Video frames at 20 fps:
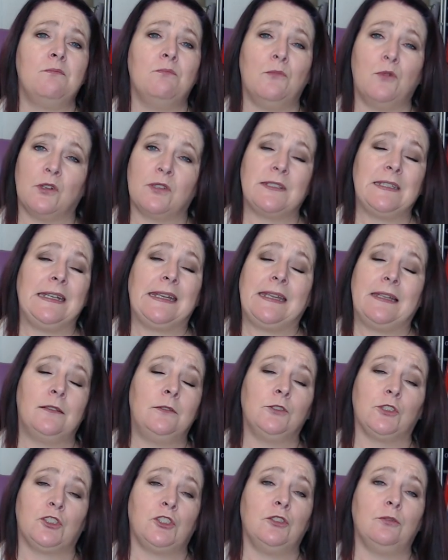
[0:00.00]
Maudsley
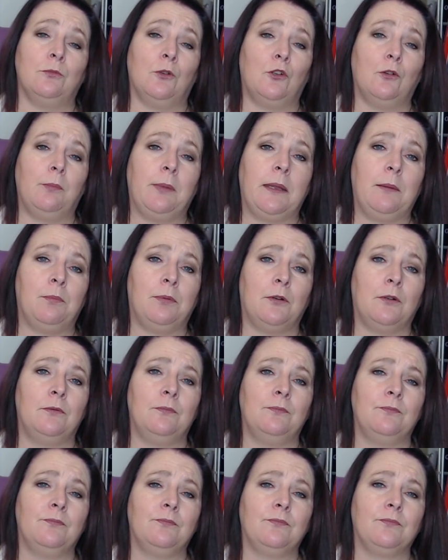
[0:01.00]
killed two more people.
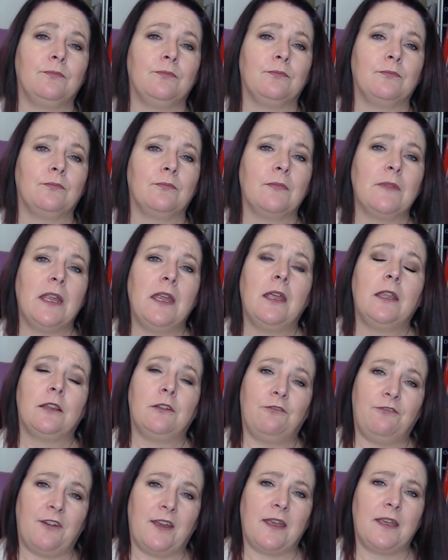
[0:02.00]

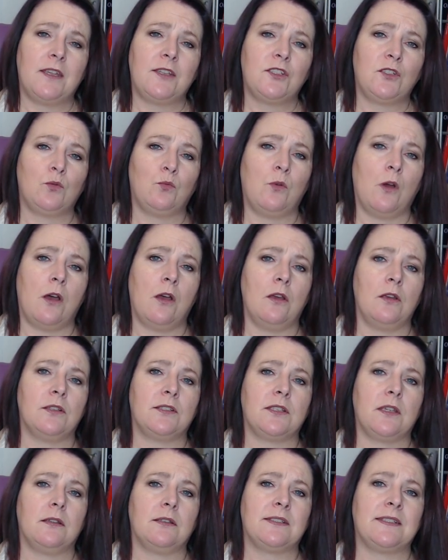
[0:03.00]
The first
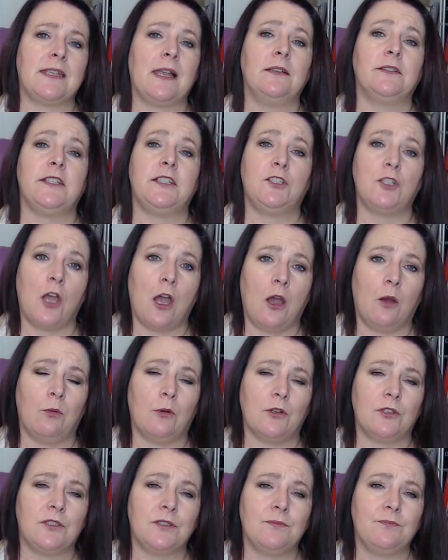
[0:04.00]
was Salney
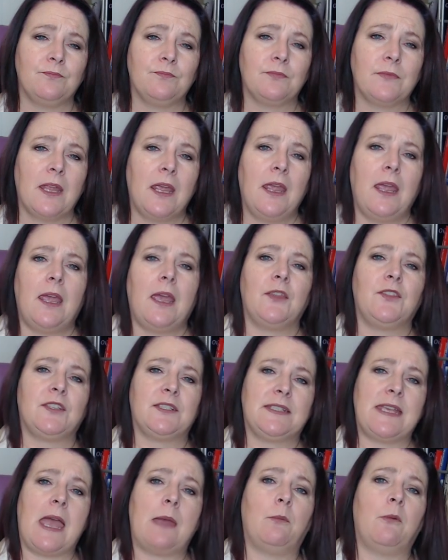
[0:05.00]
Darwood. At the
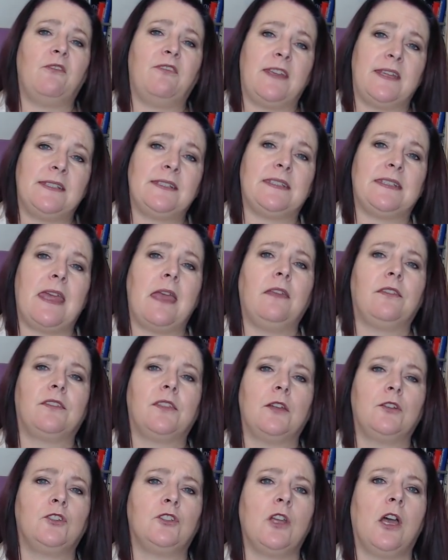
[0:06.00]
time of his
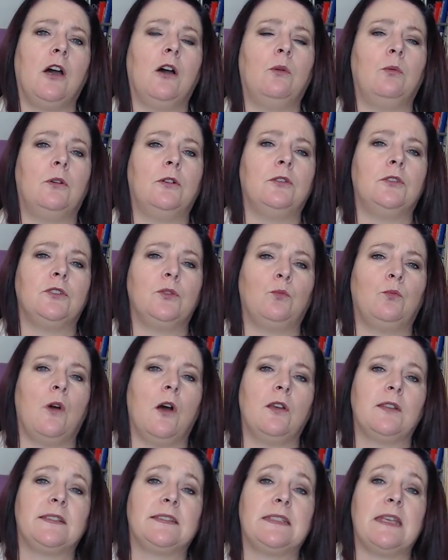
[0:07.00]
death, Darwood
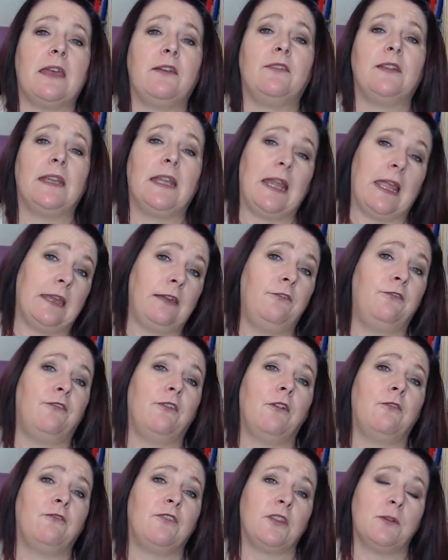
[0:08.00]
was serving
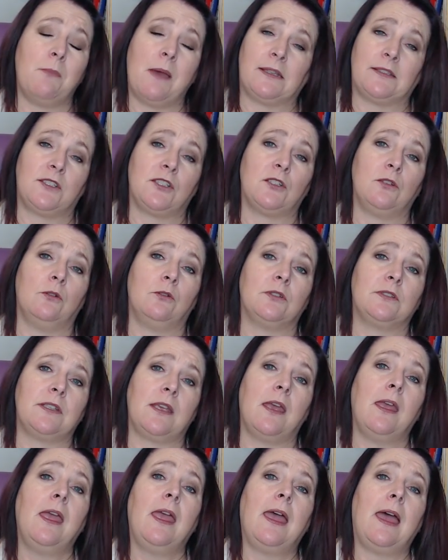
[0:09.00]
life for the
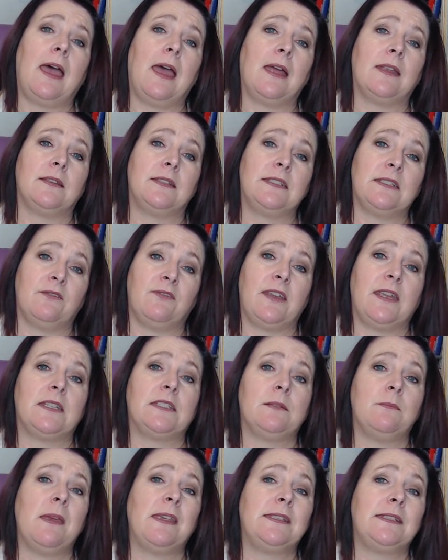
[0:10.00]
manslaughter and severe
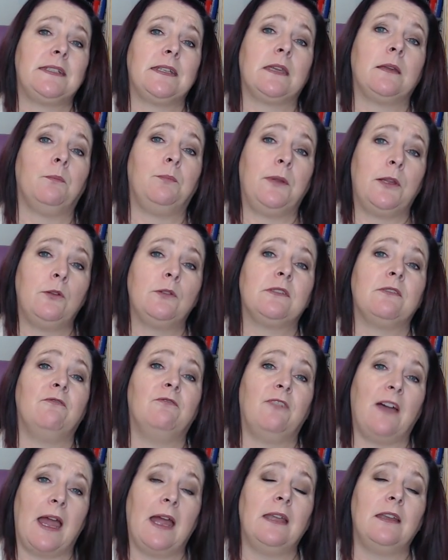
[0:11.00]
domestic abuse
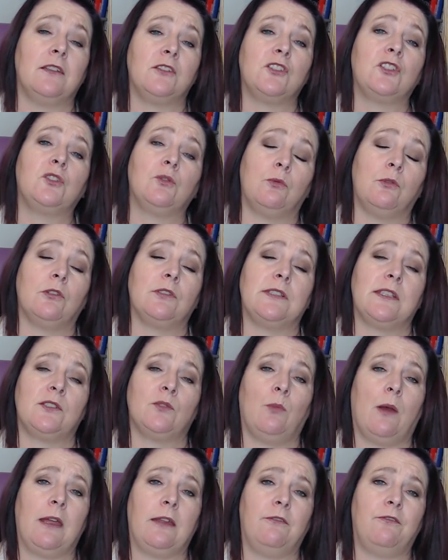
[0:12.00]
and violence towards
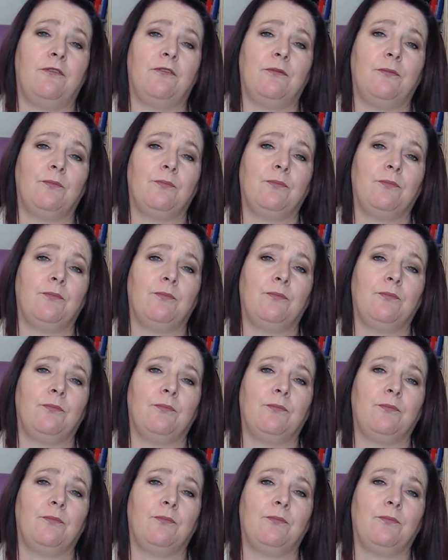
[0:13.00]
his wife.